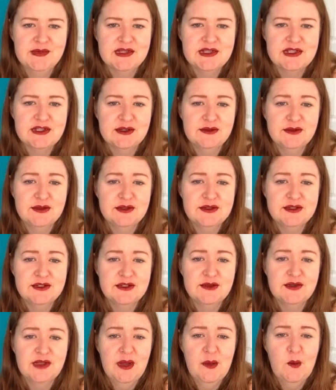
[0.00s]
Saw a few
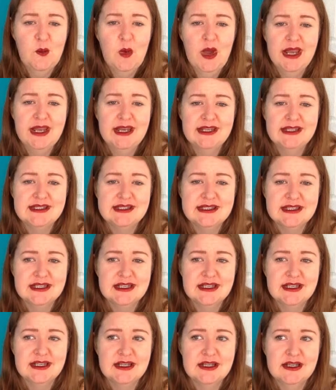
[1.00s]
stuff. Then
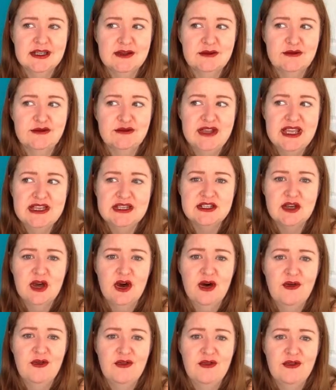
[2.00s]
veered
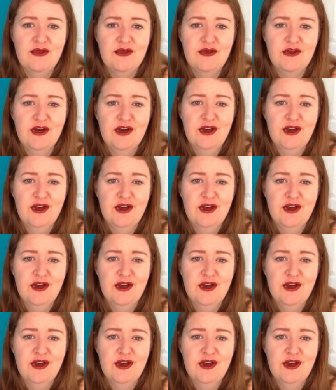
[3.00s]
off